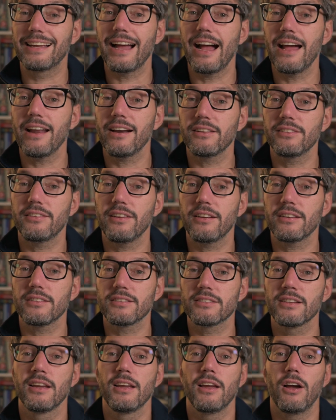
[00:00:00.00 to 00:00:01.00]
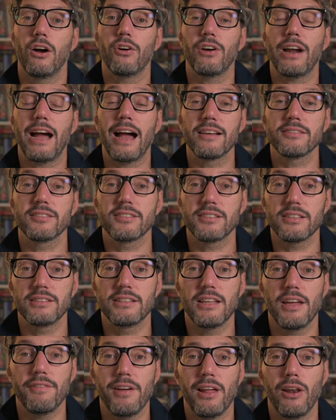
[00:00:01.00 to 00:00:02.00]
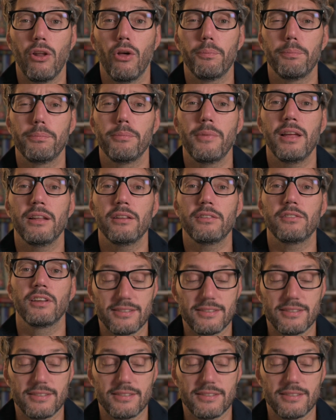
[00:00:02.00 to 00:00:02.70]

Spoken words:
characters or asset development,